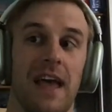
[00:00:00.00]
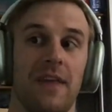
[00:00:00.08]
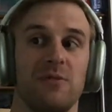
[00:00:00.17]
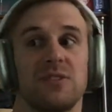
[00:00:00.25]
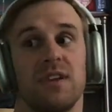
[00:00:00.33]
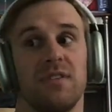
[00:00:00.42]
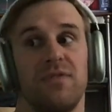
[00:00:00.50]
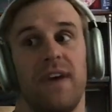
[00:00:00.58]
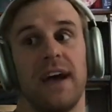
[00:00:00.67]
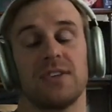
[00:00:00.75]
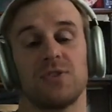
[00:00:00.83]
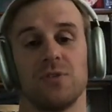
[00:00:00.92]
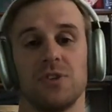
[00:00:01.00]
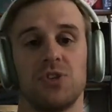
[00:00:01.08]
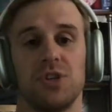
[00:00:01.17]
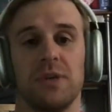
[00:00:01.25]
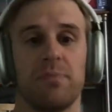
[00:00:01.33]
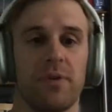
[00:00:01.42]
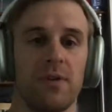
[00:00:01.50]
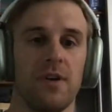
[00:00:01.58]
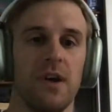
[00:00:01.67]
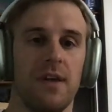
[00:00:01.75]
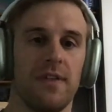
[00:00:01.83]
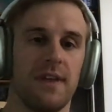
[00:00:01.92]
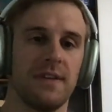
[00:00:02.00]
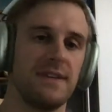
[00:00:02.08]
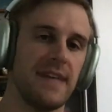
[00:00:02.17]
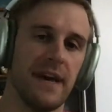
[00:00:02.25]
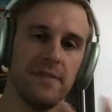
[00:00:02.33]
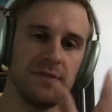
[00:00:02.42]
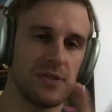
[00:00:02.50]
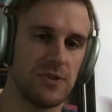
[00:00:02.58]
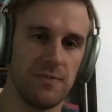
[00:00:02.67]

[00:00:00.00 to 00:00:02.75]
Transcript: and that was done faster and cheaper than devs